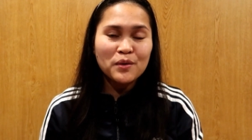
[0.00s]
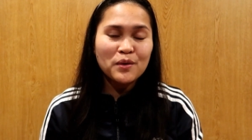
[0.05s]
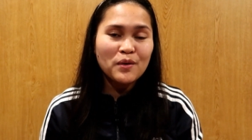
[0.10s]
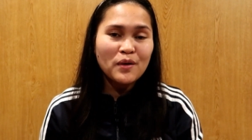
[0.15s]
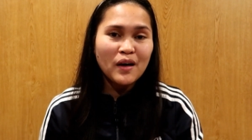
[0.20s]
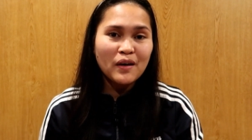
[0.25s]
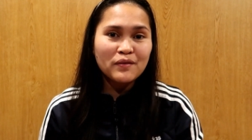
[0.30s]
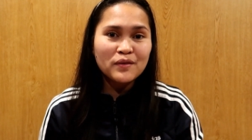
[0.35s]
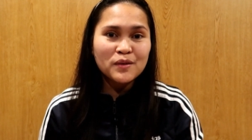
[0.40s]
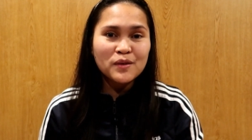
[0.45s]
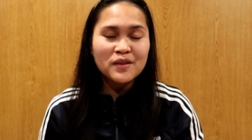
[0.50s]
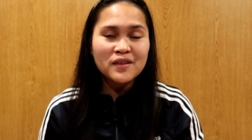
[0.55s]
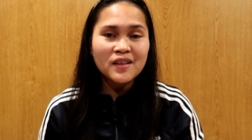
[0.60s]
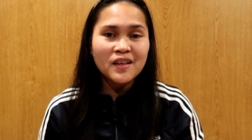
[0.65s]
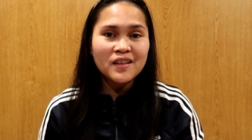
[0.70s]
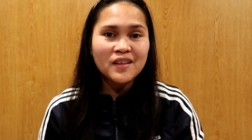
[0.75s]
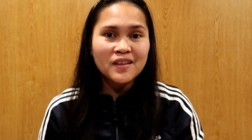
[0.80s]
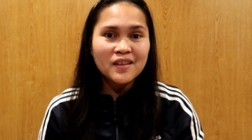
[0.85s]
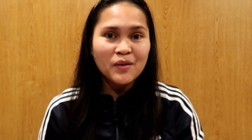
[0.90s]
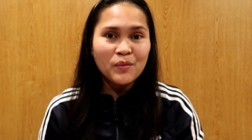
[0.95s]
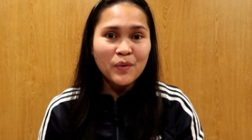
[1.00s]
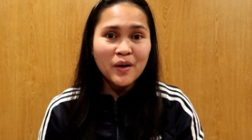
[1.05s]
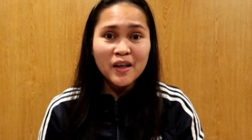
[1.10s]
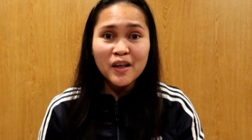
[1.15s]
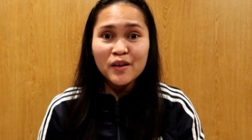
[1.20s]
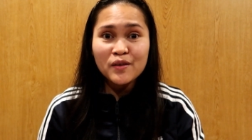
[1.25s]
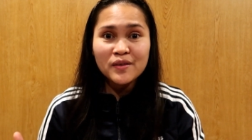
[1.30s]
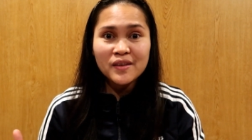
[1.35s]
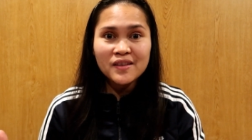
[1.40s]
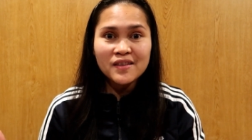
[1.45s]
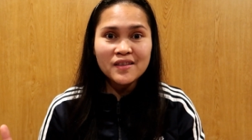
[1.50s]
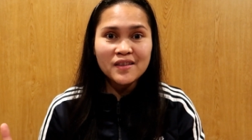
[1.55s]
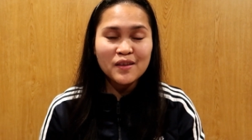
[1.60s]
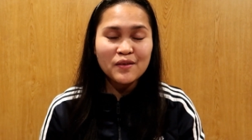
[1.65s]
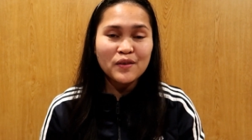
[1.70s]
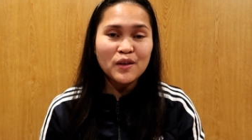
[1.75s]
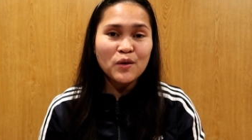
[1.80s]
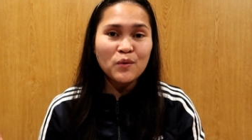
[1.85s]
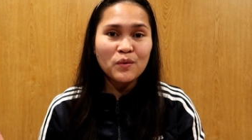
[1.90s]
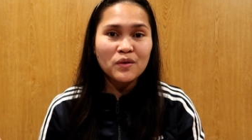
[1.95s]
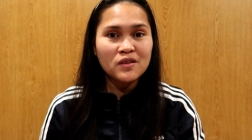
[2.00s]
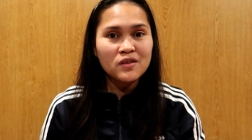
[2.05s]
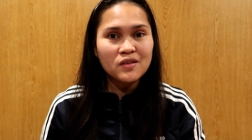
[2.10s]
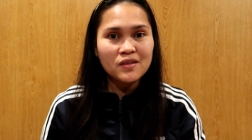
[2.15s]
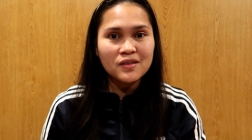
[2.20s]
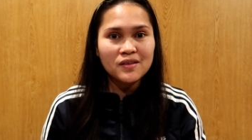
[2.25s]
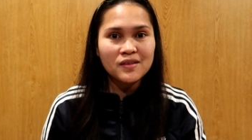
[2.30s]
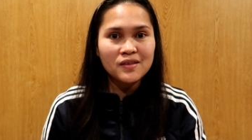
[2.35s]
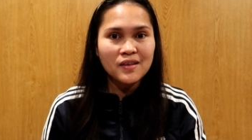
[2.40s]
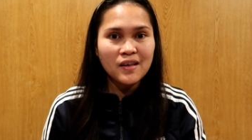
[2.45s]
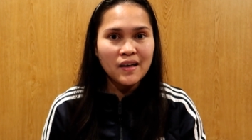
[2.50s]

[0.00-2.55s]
you have to study the 100 civic questions,